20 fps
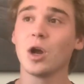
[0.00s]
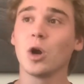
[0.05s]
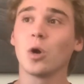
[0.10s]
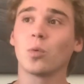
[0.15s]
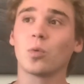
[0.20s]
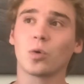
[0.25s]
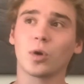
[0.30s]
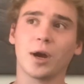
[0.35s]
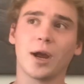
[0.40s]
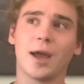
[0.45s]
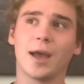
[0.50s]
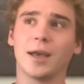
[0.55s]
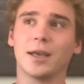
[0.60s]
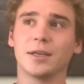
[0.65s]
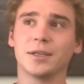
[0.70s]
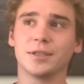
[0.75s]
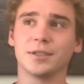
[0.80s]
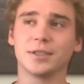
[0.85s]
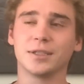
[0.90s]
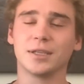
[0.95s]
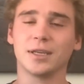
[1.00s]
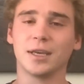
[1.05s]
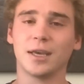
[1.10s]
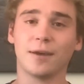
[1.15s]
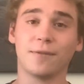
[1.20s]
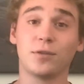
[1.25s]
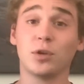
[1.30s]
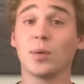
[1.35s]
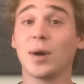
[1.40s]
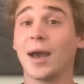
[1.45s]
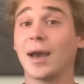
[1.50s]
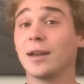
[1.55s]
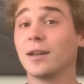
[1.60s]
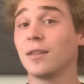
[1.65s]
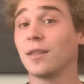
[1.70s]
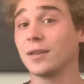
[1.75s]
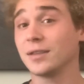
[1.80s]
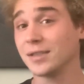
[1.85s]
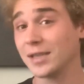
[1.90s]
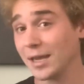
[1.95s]
Whereas if you had
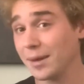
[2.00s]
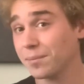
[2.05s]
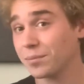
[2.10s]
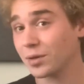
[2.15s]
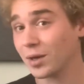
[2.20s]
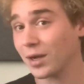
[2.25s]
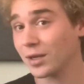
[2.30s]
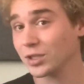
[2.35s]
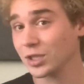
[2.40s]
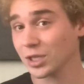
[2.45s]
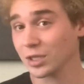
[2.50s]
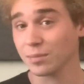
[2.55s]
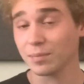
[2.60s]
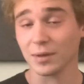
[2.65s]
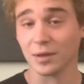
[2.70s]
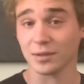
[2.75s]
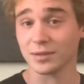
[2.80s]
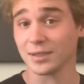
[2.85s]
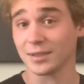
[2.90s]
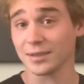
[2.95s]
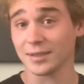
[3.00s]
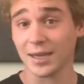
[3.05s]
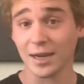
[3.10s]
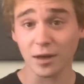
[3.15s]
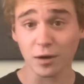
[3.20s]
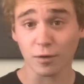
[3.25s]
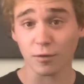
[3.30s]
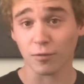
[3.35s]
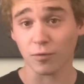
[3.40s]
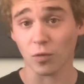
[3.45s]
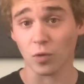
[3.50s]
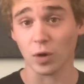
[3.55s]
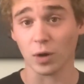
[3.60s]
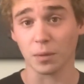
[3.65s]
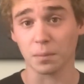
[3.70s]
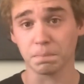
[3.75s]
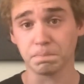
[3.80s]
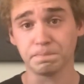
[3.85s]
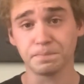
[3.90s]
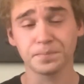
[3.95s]
the same project built in
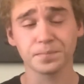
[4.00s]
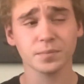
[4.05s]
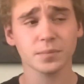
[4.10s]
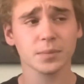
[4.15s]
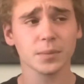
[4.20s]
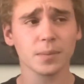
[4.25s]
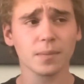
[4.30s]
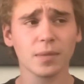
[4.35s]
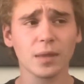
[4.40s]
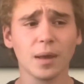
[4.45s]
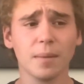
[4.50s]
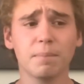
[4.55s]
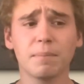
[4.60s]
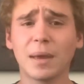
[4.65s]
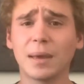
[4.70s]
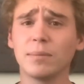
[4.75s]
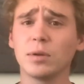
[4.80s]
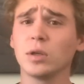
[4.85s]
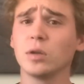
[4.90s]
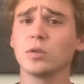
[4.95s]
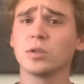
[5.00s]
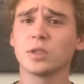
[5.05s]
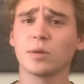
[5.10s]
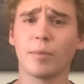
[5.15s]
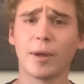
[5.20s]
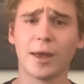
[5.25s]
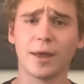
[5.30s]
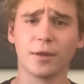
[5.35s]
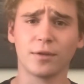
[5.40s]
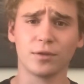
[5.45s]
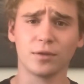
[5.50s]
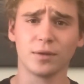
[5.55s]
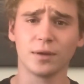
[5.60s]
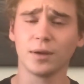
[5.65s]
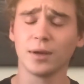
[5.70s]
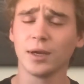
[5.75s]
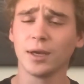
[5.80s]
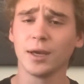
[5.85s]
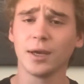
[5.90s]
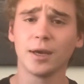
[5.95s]
Terraform, maybe you spend
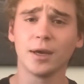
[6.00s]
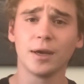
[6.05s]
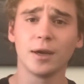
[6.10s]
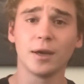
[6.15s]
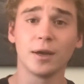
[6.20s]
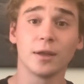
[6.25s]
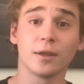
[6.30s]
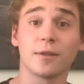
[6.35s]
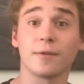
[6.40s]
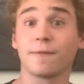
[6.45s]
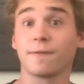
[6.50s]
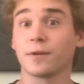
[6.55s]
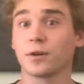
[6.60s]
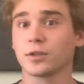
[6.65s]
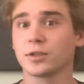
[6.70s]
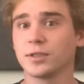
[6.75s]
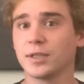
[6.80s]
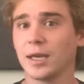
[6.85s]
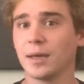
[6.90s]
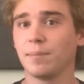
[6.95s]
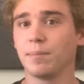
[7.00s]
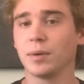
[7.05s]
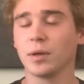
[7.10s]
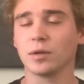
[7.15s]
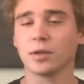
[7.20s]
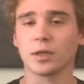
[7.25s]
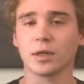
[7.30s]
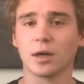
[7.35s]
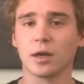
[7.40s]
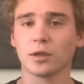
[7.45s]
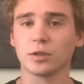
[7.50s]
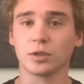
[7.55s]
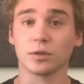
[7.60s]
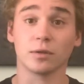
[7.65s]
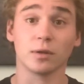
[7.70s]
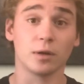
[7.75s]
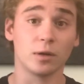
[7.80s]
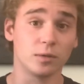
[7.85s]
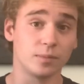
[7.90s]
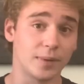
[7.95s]
the first day building all your
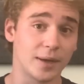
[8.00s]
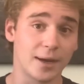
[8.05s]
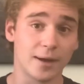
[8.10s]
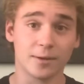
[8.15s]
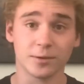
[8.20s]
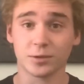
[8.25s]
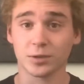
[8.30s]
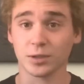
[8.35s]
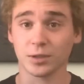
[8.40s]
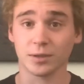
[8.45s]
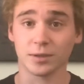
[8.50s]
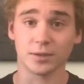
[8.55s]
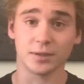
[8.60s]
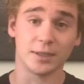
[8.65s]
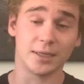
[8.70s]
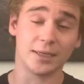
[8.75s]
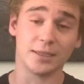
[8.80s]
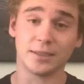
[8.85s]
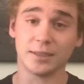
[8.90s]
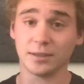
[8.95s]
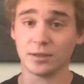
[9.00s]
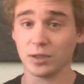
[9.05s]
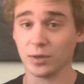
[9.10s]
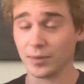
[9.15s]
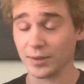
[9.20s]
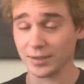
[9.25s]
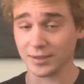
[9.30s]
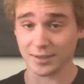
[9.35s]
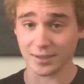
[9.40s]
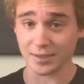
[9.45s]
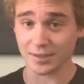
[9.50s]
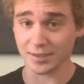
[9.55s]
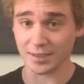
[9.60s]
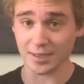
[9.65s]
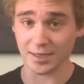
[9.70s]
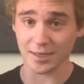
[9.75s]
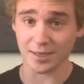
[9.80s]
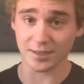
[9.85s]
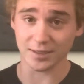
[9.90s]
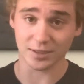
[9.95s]
load balancers and EC2
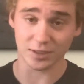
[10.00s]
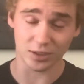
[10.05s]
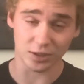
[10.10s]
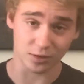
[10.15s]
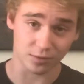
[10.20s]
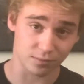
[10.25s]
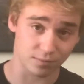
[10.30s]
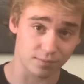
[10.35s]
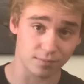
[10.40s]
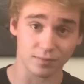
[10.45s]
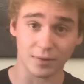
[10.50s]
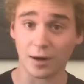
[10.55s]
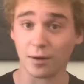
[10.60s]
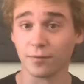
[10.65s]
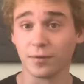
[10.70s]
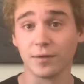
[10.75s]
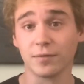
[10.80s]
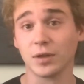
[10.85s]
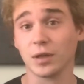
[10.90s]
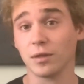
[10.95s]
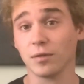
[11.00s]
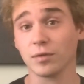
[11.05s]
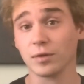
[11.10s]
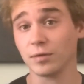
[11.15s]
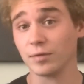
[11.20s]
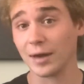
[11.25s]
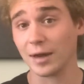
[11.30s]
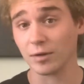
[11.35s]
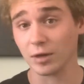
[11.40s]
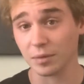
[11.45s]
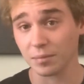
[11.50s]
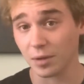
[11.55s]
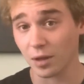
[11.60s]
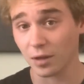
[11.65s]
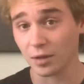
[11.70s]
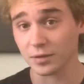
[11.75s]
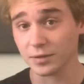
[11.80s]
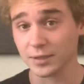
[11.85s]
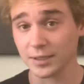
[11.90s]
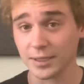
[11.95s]
instances and your Route 53 routing
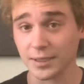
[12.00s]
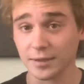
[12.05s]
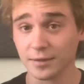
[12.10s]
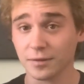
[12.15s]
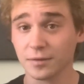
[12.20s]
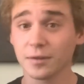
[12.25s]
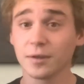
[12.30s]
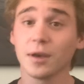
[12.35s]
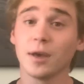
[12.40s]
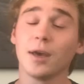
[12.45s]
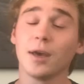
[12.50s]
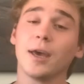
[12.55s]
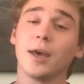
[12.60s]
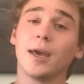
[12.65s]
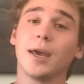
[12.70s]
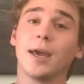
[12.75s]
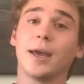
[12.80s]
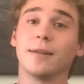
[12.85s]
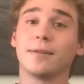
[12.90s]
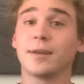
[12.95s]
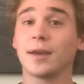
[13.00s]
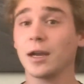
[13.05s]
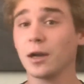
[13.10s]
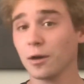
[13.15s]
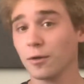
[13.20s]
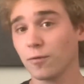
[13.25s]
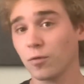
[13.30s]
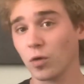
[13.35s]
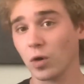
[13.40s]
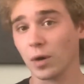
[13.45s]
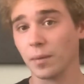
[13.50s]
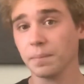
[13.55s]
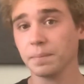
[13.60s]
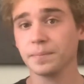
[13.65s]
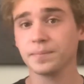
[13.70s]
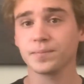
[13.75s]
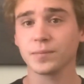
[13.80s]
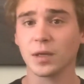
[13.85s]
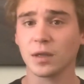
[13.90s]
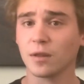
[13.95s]
policies in Terraform.
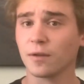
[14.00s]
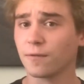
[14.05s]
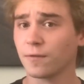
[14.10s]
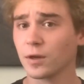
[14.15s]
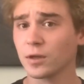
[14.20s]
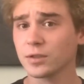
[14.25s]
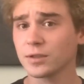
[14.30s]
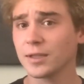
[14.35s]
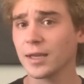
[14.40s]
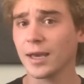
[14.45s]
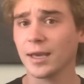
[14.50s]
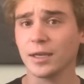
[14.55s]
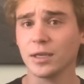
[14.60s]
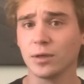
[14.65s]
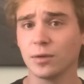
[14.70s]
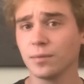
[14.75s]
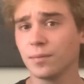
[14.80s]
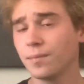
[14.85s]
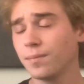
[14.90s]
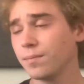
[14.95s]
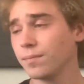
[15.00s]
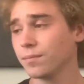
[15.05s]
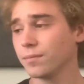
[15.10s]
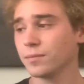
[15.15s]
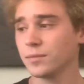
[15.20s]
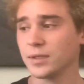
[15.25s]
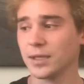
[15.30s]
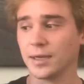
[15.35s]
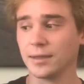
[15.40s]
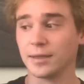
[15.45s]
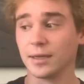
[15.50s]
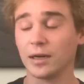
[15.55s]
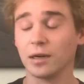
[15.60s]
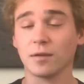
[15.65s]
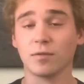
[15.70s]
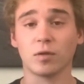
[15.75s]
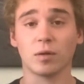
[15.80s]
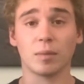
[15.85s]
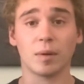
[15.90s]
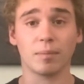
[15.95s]
And the first day you say
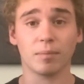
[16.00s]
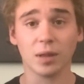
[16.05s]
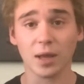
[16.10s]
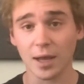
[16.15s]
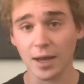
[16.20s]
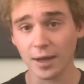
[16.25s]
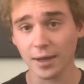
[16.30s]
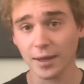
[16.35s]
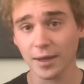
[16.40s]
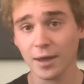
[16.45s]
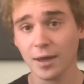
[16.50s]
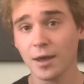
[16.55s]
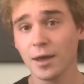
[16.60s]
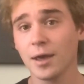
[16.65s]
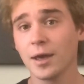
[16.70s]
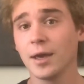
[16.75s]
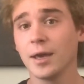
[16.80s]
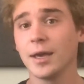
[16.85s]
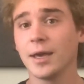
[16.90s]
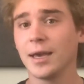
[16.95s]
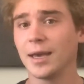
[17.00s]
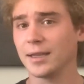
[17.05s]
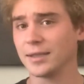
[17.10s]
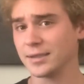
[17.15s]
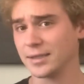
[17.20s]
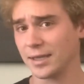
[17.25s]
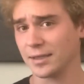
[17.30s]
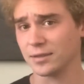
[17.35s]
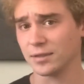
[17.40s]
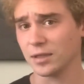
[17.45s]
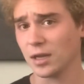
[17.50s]
Terraform apply, it sets it